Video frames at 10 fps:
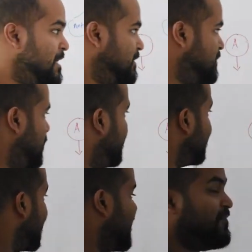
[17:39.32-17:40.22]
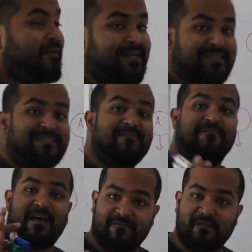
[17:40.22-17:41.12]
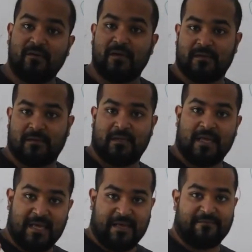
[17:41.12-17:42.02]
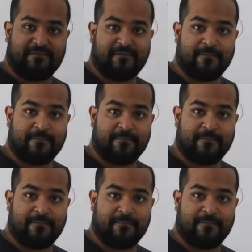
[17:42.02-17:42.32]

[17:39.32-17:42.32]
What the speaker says: So if it is a valvular AF,